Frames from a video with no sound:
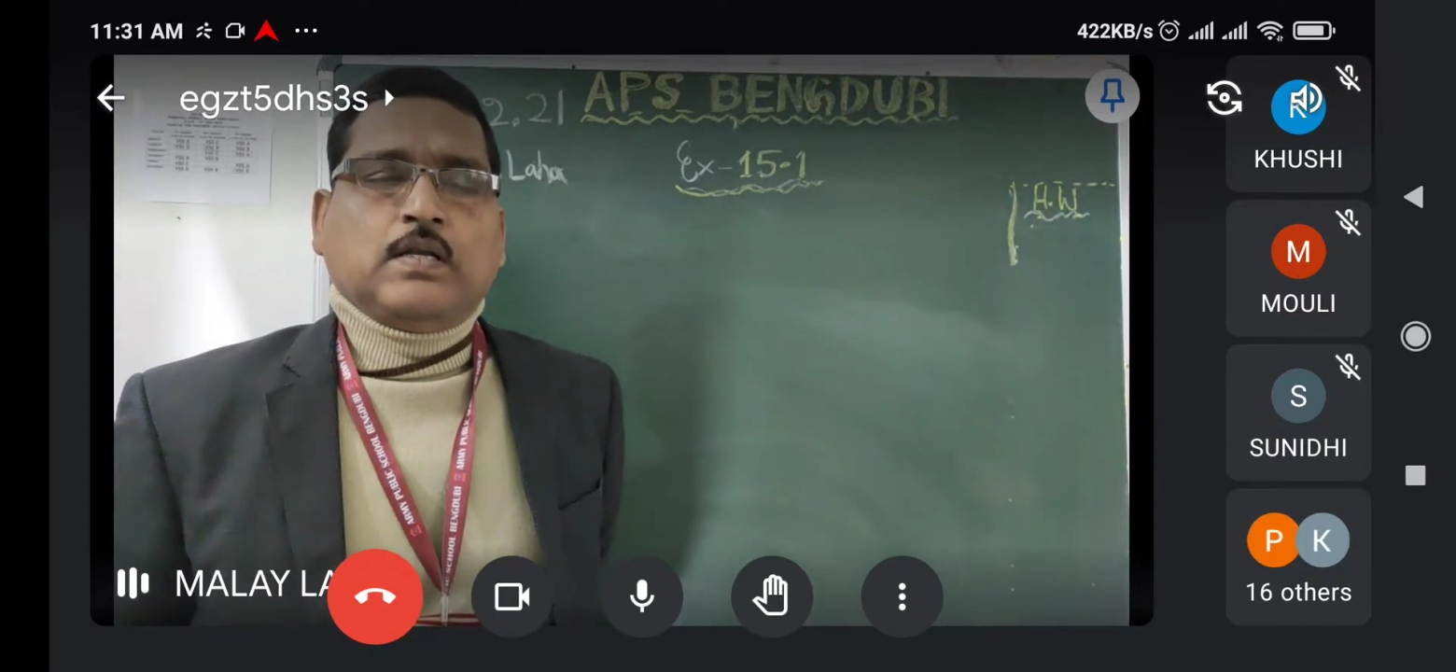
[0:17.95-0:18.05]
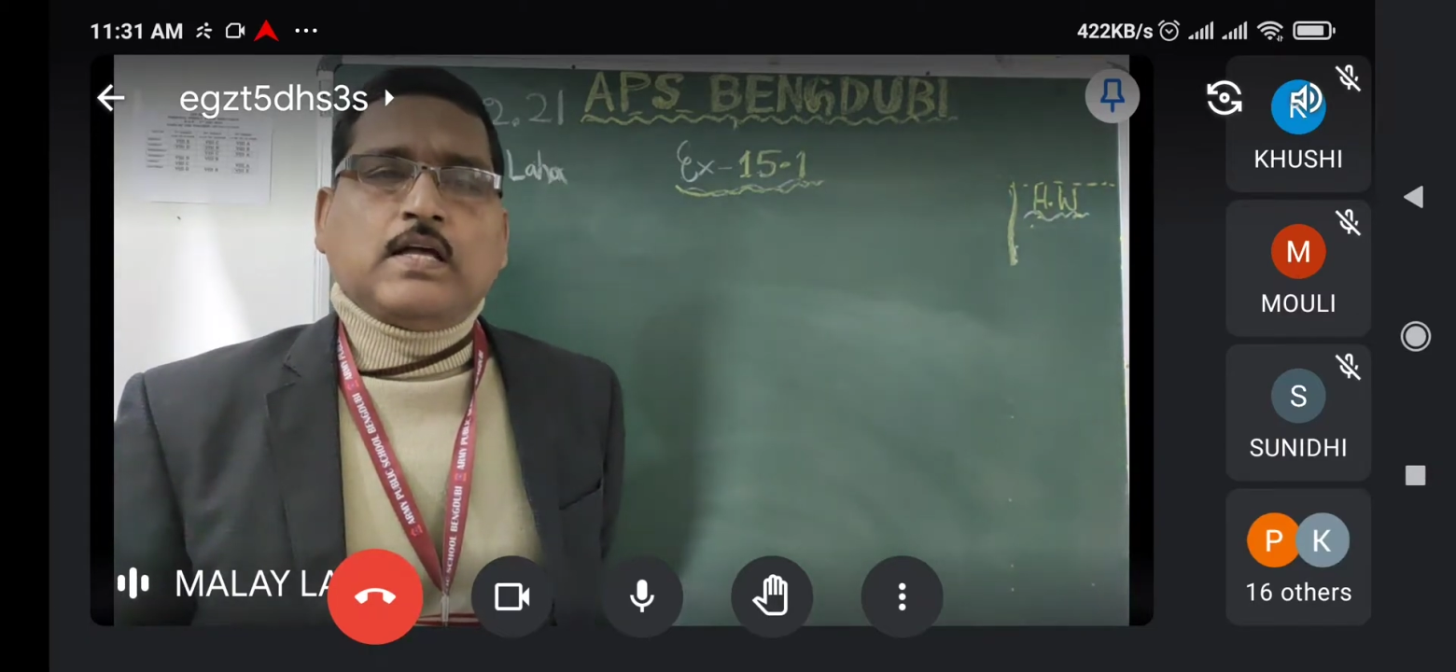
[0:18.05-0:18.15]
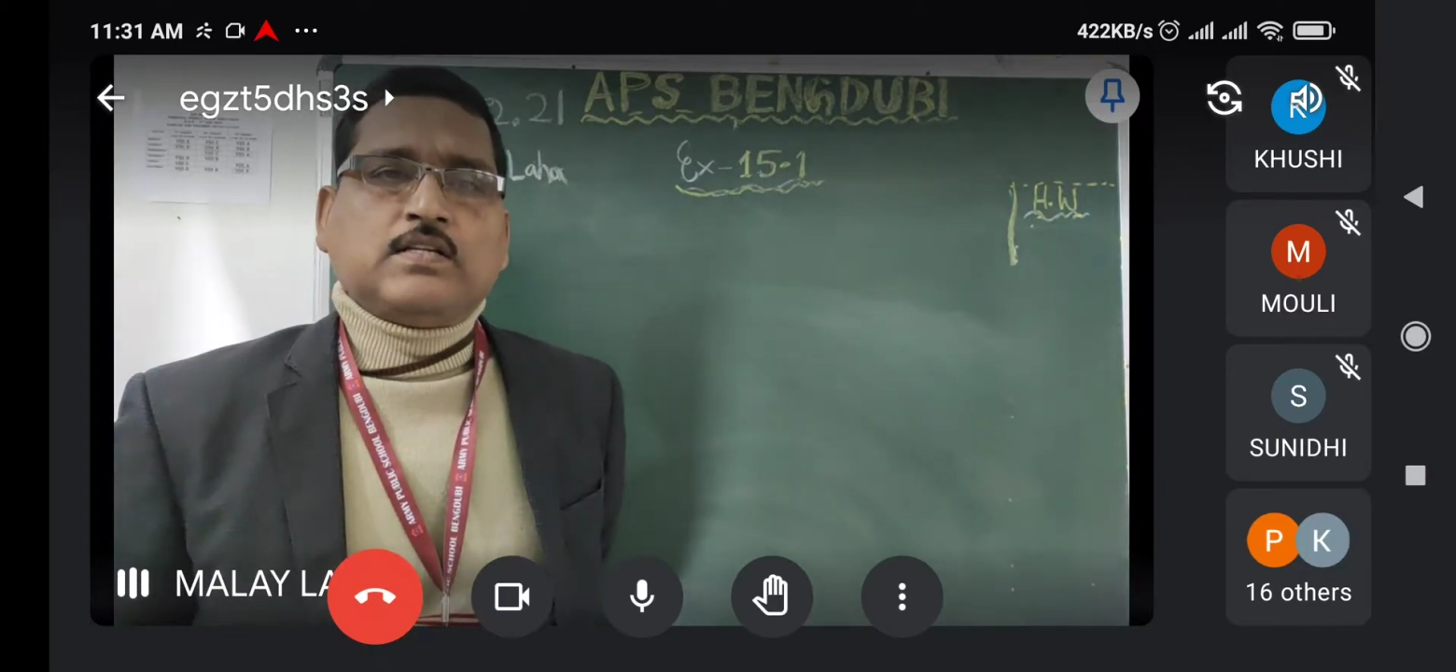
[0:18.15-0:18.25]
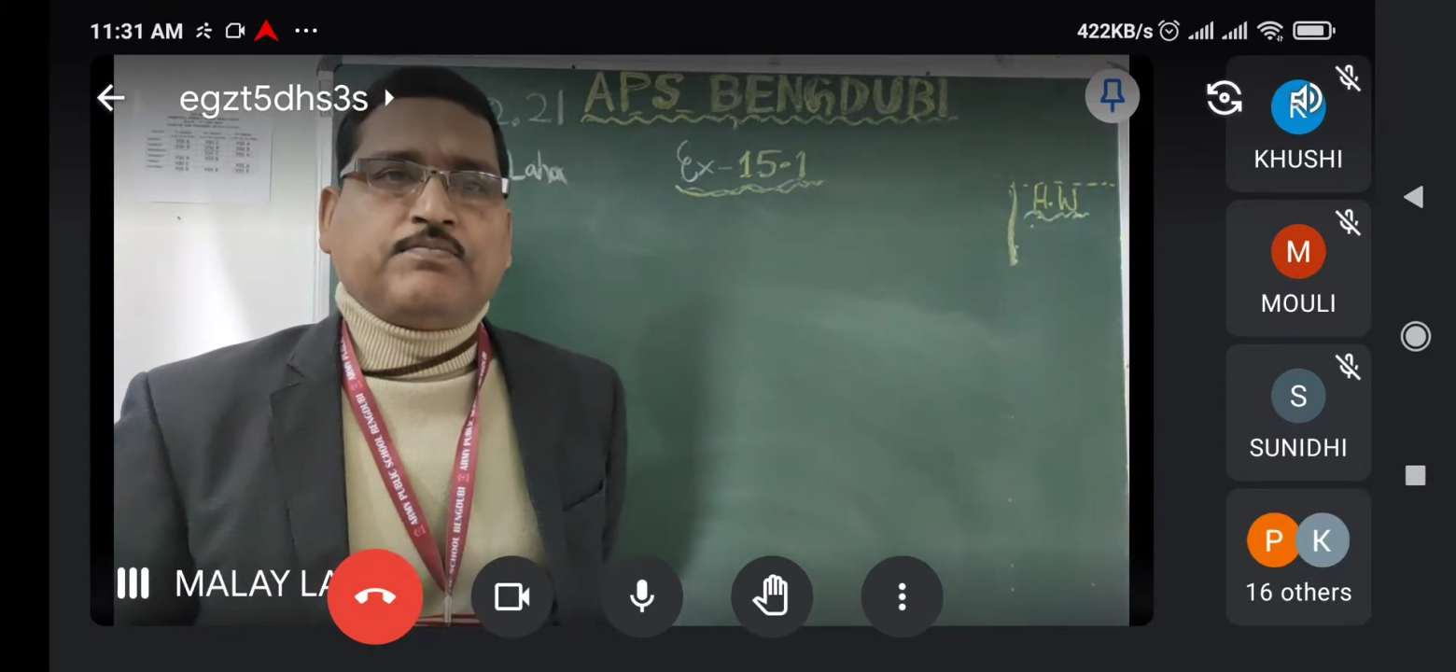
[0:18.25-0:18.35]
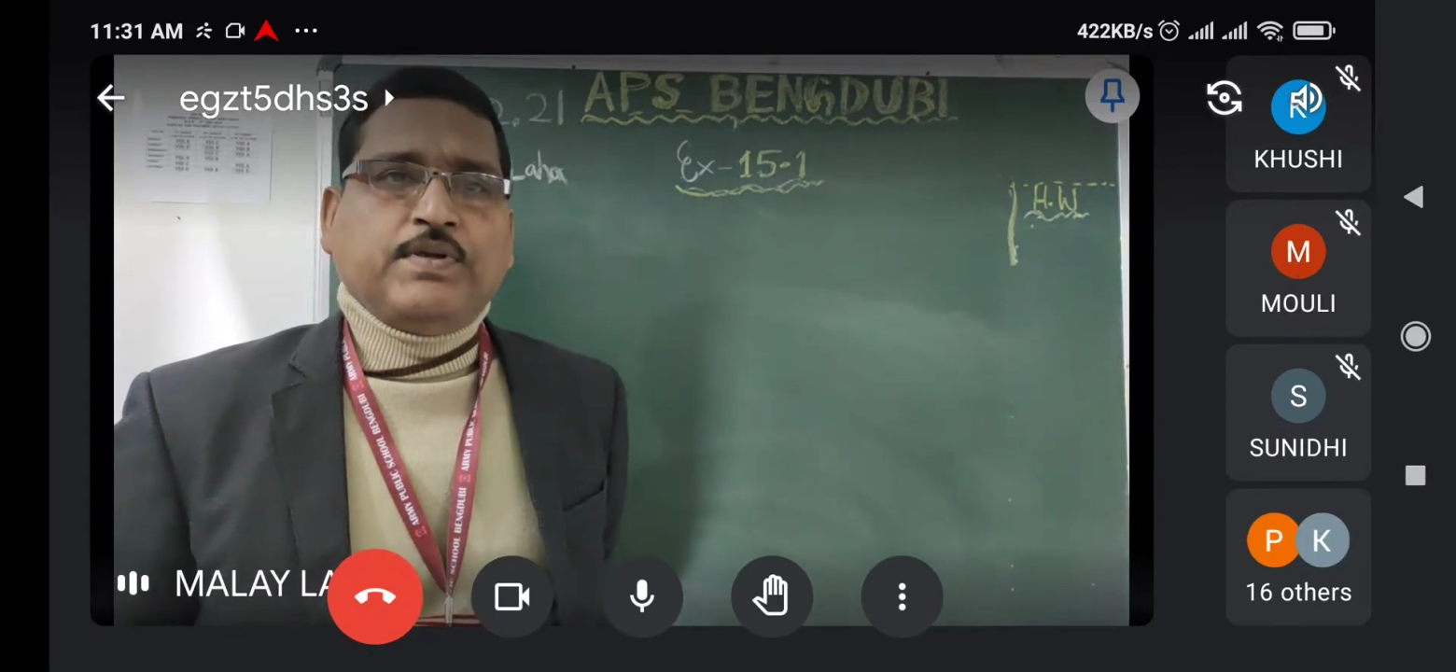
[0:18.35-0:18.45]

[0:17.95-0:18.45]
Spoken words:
last